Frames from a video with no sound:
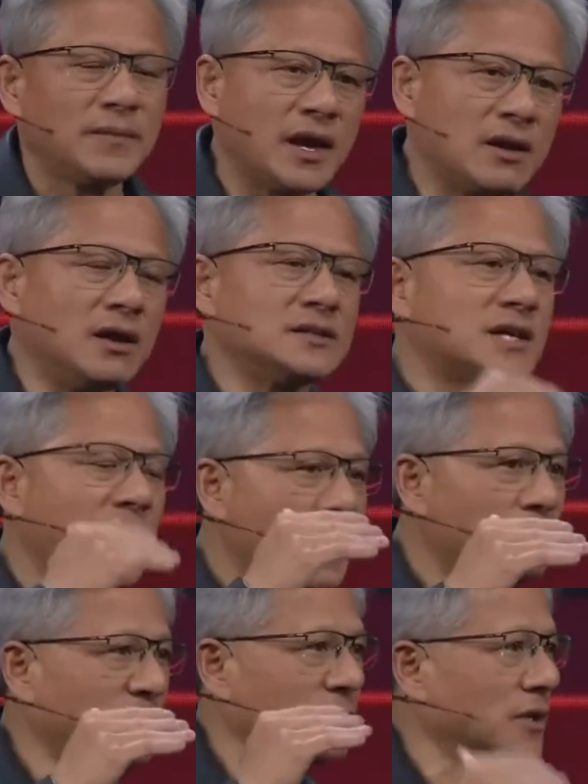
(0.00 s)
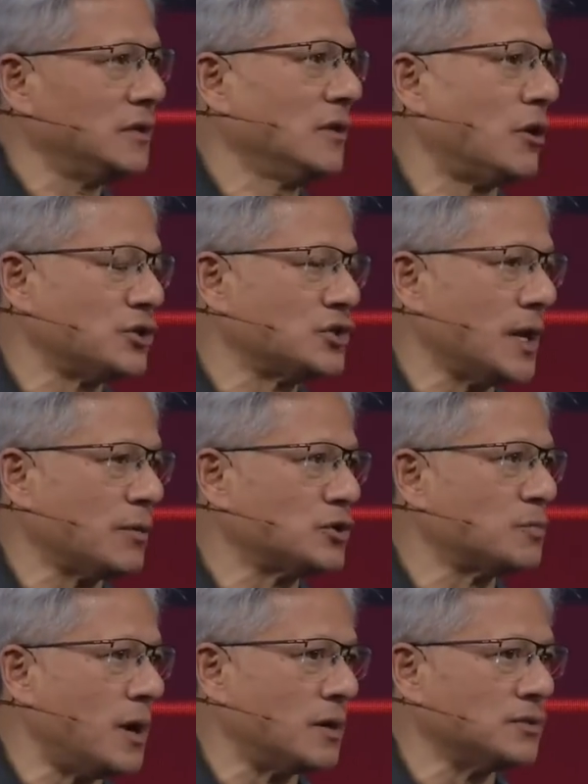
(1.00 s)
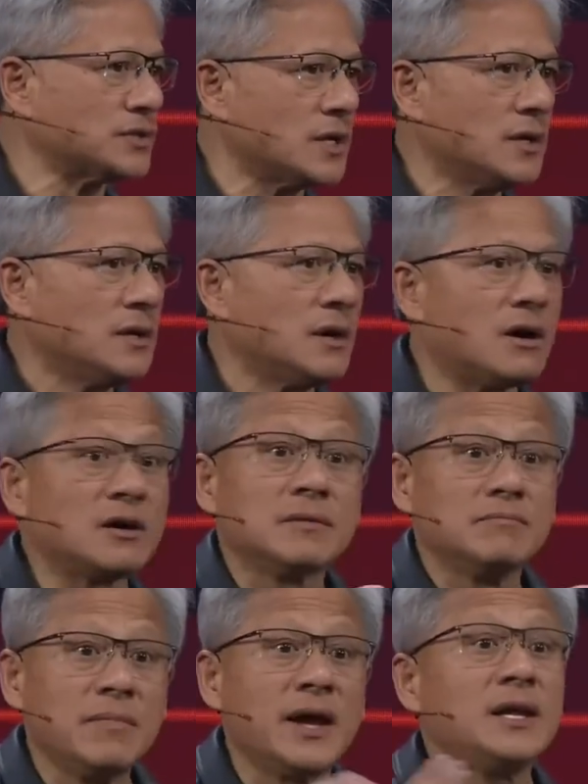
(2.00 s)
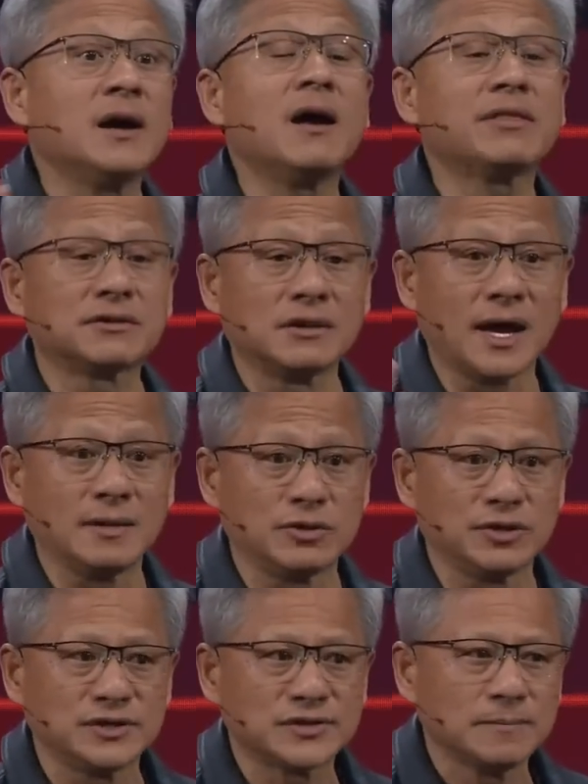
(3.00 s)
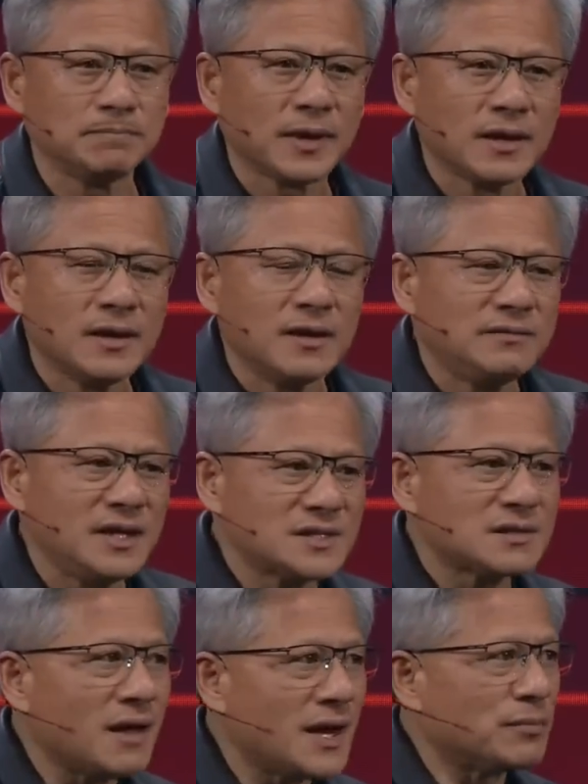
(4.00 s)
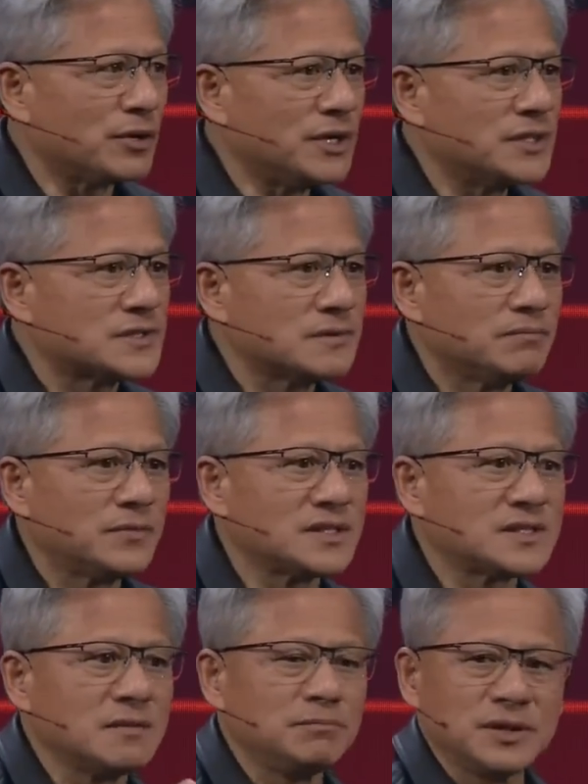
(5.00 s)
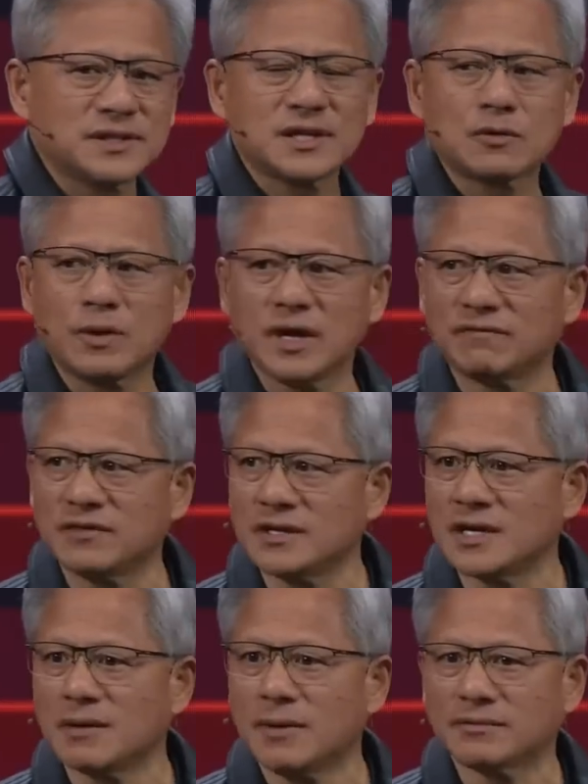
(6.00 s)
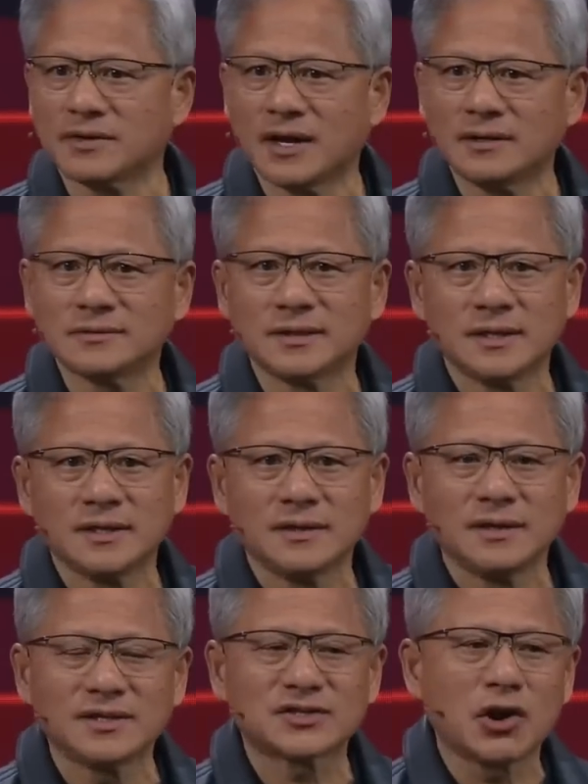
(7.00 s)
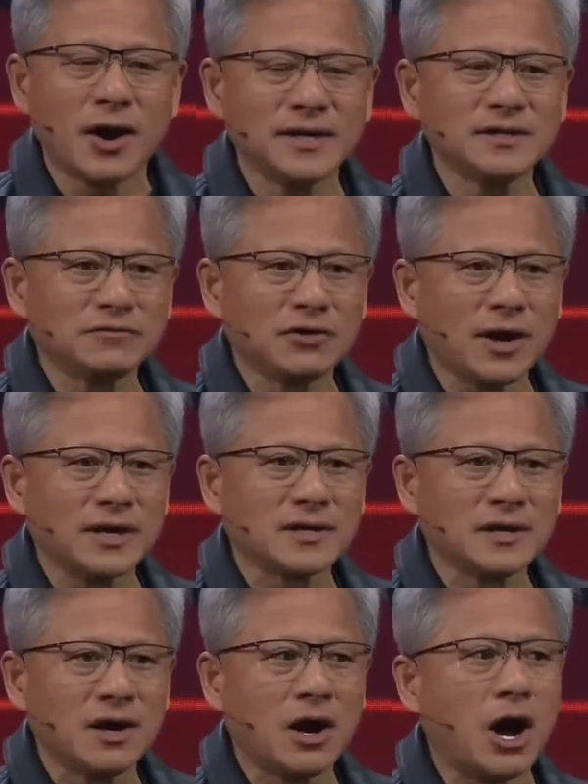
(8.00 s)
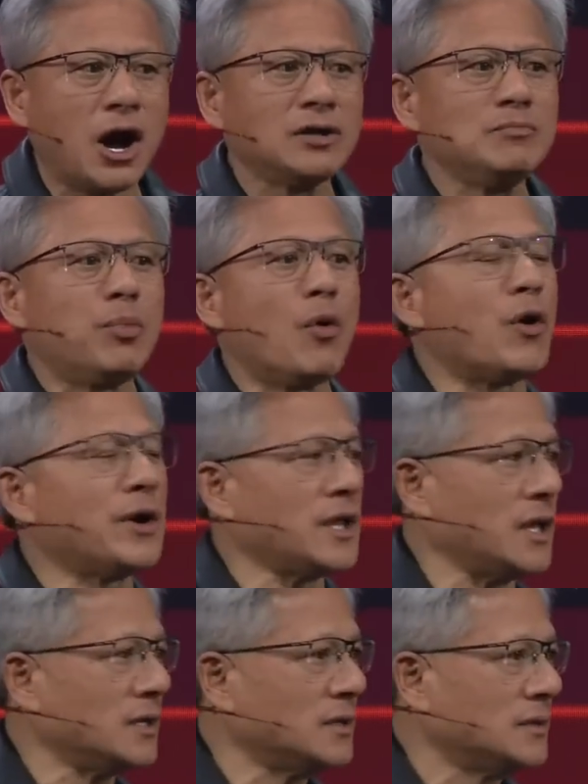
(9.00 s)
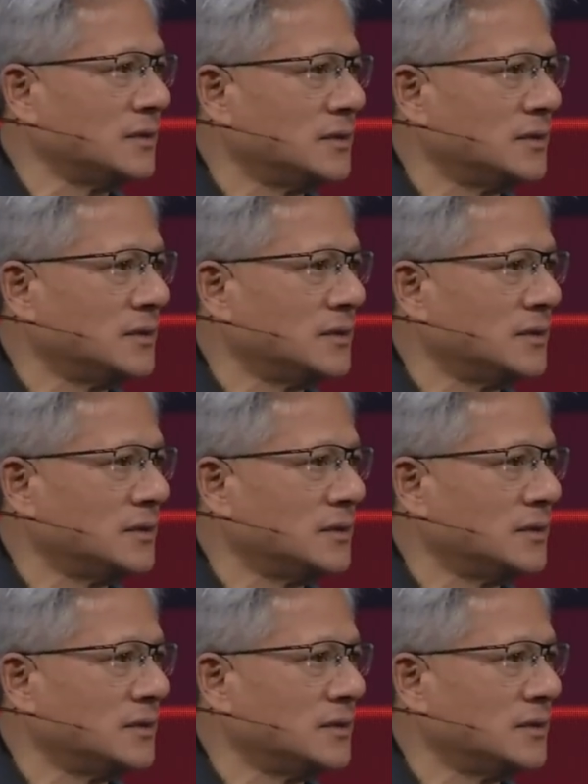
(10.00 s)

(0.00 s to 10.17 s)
And on top of the large language models are many other libraries. These libraries, the simplistic way of thinking about that is kind of like onboarding